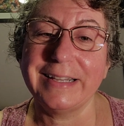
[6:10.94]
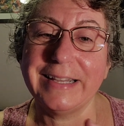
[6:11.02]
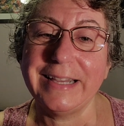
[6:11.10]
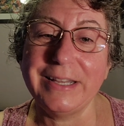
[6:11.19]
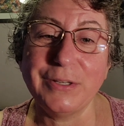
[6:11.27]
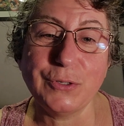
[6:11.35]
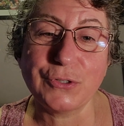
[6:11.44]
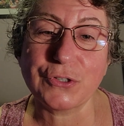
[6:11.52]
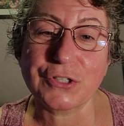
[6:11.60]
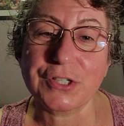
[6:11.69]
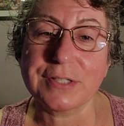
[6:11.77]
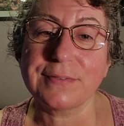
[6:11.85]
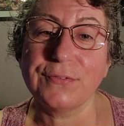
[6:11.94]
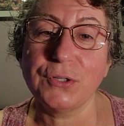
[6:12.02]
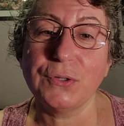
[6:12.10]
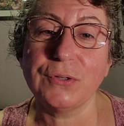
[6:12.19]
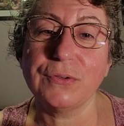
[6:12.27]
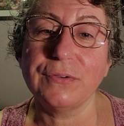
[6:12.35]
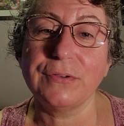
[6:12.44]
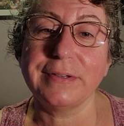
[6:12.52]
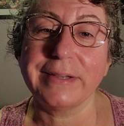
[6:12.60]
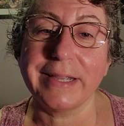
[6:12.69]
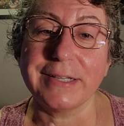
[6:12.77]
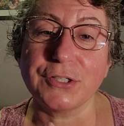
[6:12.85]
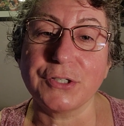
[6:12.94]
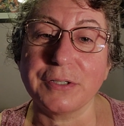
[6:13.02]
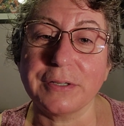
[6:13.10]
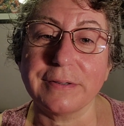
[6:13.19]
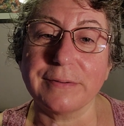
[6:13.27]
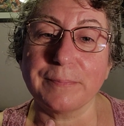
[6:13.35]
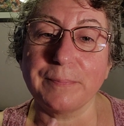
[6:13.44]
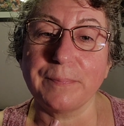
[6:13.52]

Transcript: eat nutritious food, get your